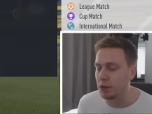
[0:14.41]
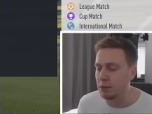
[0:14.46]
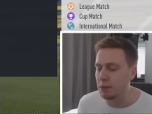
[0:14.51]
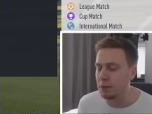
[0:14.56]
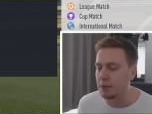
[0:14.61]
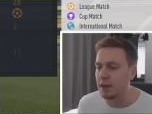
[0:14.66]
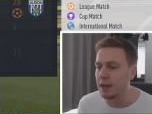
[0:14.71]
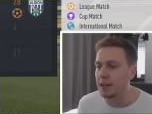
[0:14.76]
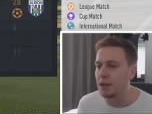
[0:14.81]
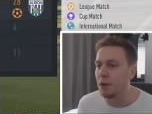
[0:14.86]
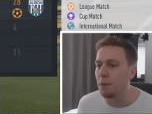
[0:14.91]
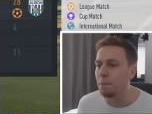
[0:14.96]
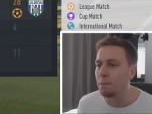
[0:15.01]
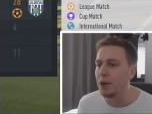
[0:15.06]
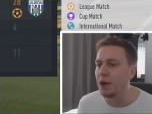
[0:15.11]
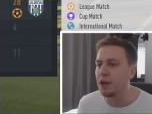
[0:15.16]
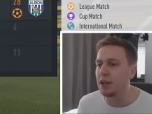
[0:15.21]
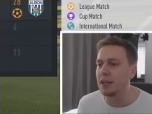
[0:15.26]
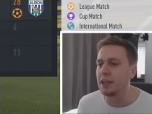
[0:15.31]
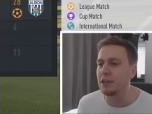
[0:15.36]
We're going to be taking on
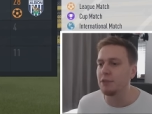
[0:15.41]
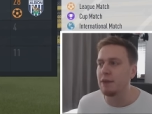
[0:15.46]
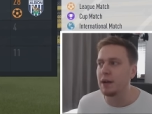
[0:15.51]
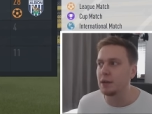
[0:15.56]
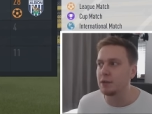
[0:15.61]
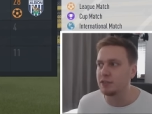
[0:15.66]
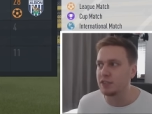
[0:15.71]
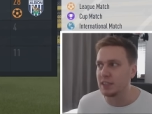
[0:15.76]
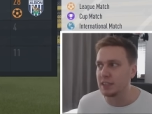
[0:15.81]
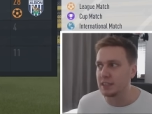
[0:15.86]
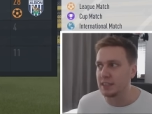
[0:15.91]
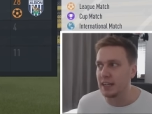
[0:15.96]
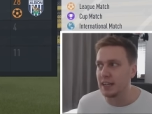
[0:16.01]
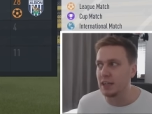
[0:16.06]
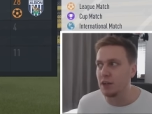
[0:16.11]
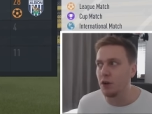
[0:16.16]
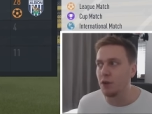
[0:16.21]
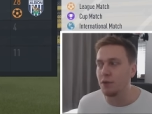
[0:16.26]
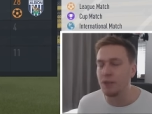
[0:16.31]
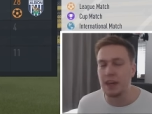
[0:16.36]
Burnley in the round of
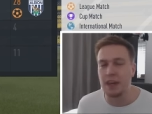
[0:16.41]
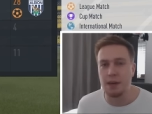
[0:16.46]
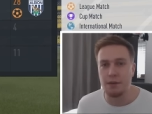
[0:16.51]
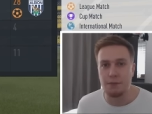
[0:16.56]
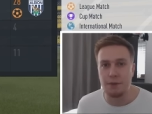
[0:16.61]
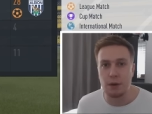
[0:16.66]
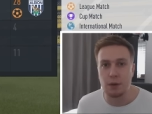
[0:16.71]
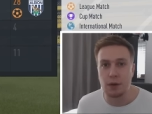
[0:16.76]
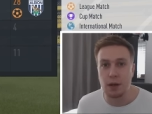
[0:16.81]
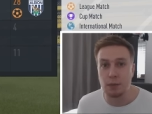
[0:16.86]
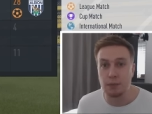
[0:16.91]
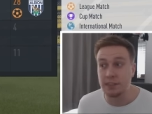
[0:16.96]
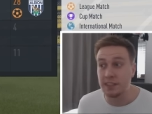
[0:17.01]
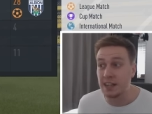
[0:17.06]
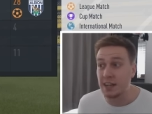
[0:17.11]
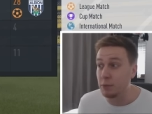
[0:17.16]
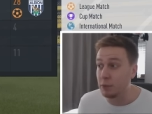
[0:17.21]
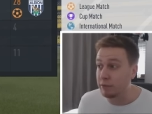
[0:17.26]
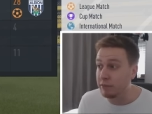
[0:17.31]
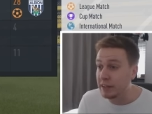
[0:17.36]
sixteen of the E F L Cup today.